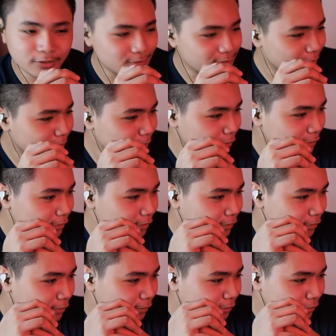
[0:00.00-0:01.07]
and some
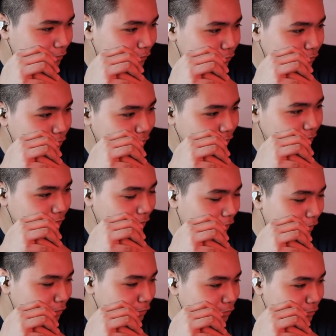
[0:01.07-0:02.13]

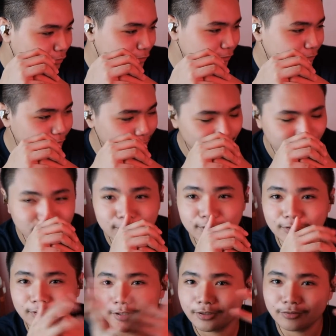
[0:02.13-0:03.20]
hellish
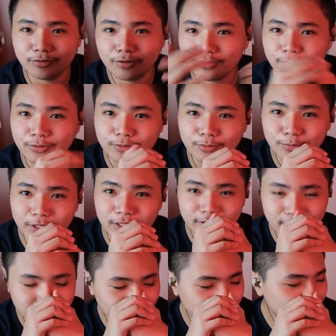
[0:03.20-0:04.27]
deathcore
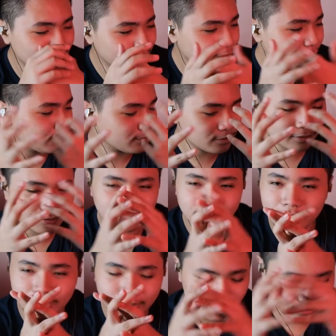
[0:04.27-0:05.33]
band, deathcore song.
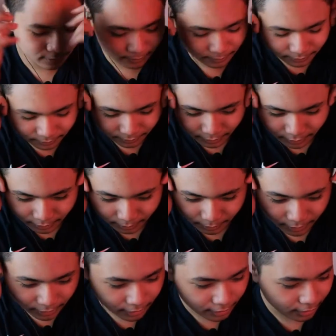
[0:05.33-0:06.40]

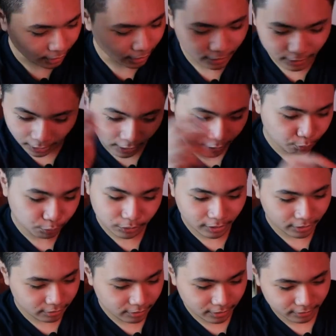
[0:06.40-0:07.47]
I would
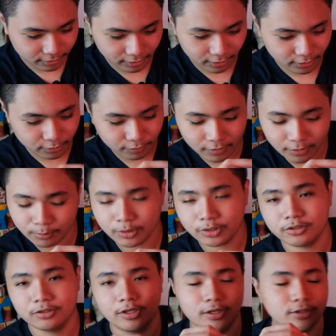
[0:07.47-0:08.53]
like that, thank you very
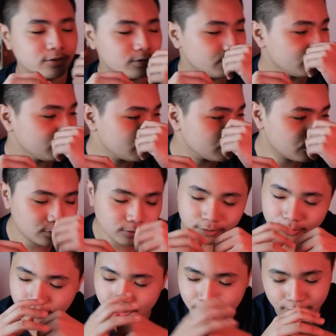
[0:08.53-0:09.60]
much. And that is Lorna
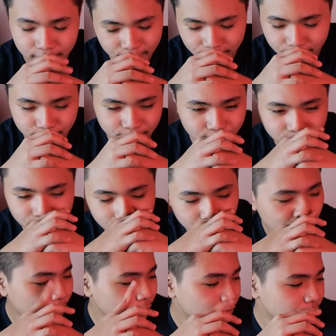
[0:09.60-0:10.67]
Shore, their
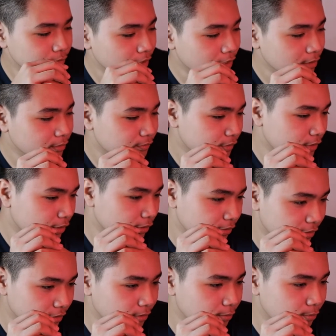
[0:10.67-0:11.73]
song To the
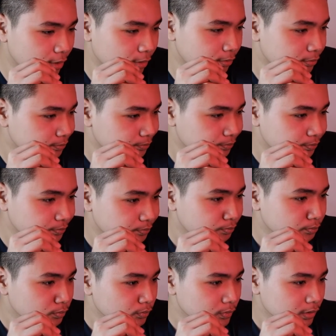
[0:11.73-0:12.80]
Hellfire. Wow.
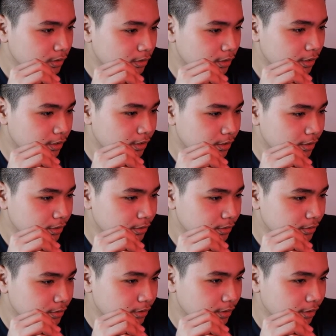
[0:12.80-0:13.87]

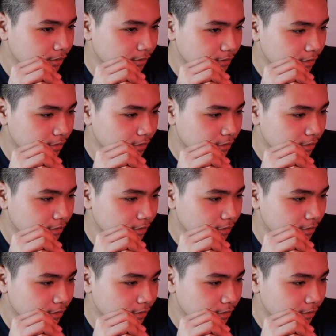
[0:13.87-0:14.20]
And yeah,